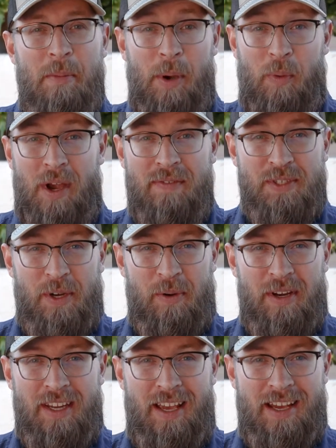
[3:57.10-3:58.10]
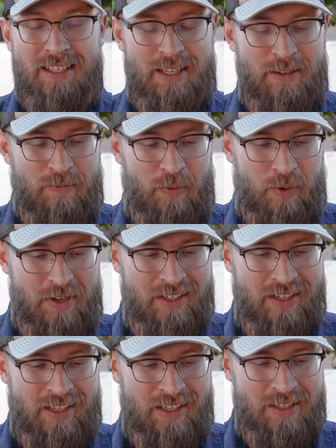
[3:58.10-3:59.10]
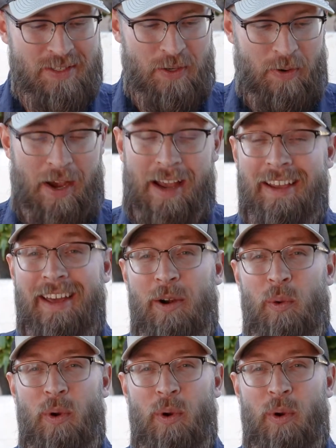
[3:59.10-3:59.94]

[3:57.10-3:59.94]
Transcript: My wife's already asking for it. So I gotta